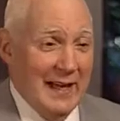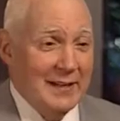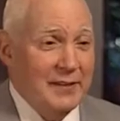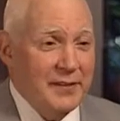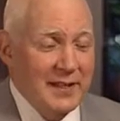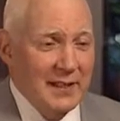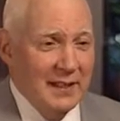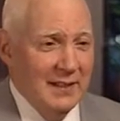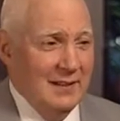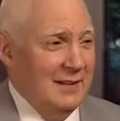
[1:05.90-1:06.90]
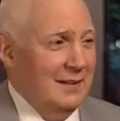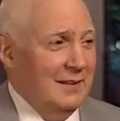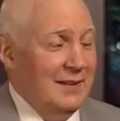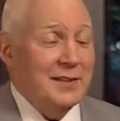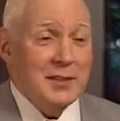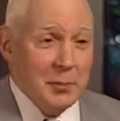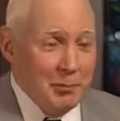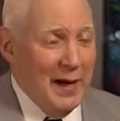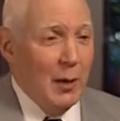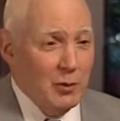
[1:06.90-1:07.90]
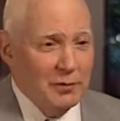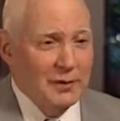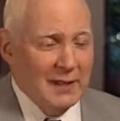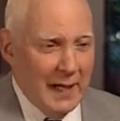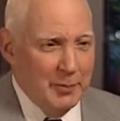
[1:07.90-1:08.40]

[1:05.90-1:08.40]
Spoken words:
I think that there's a powerful